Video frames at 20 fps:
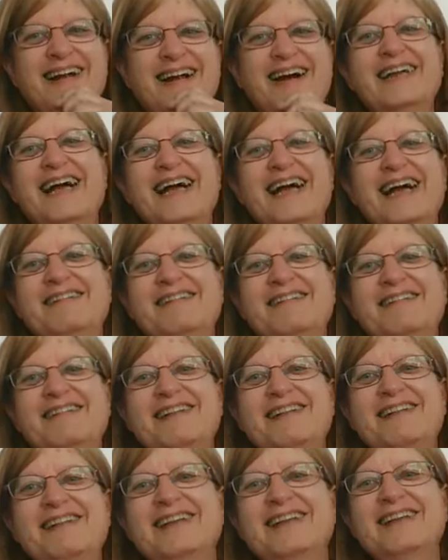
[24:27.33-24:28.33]
Then he had his
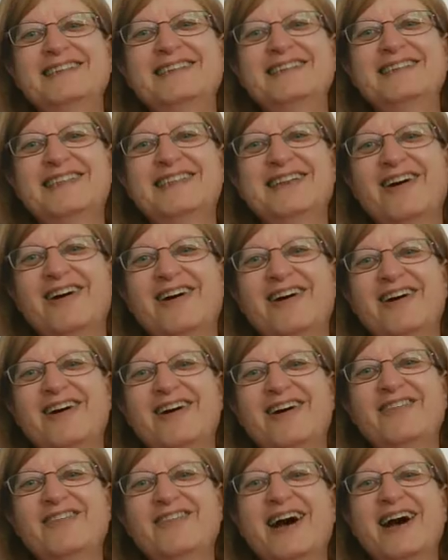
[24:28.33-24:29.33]
lunch of
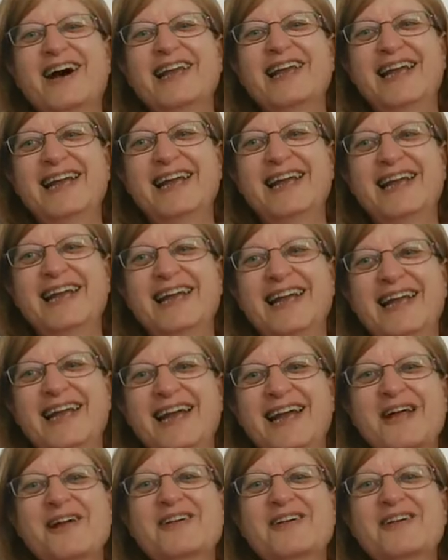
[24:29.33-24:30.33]
honey,
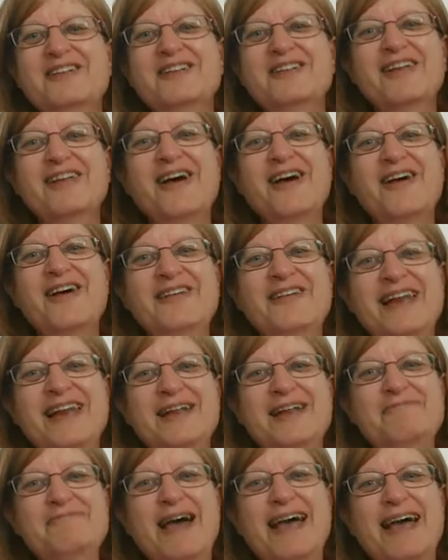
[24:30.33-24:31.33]
because it's
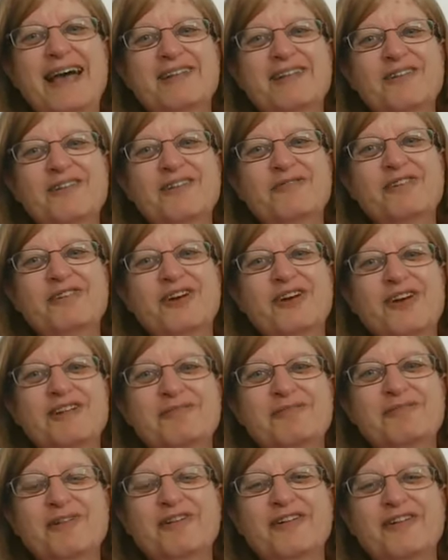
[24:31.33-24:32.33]
only bears from
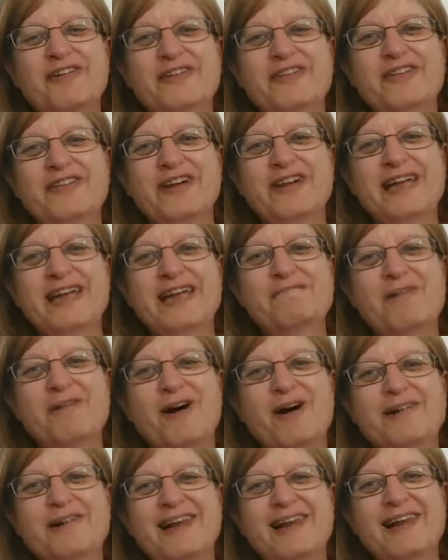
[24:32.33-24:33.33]
darkest Peru that eat
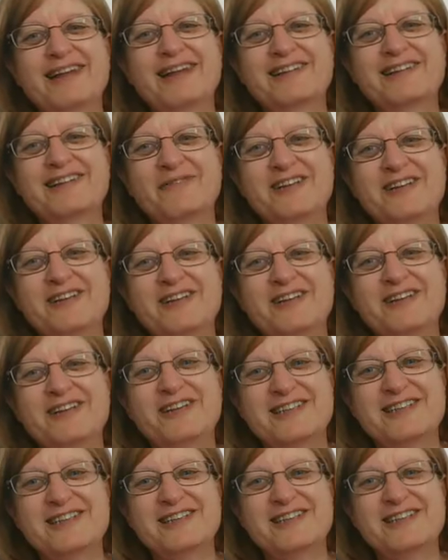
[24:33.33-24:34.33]
marmalade
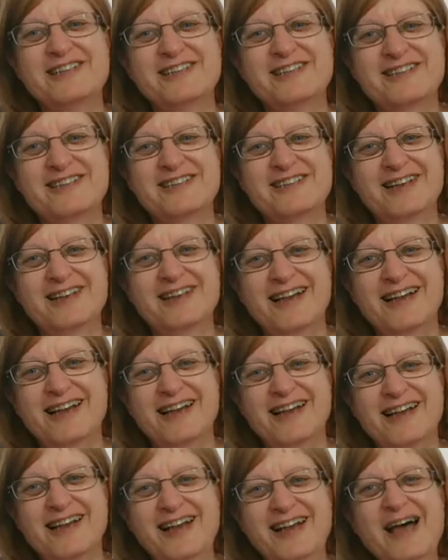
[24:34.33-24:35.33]
sandwiches.
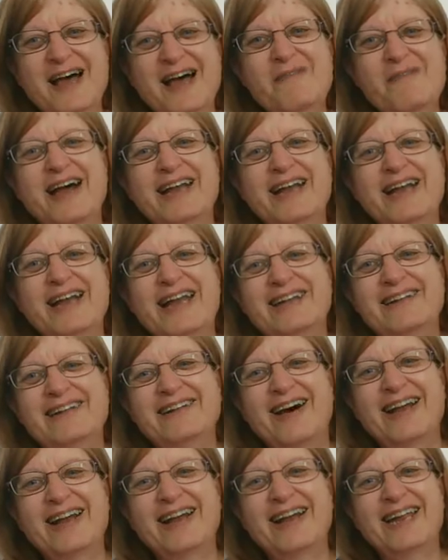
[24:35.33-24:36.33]
Mine eat
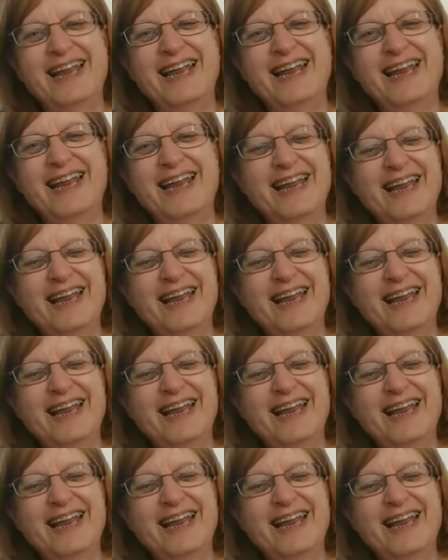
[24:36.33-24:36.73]
honey.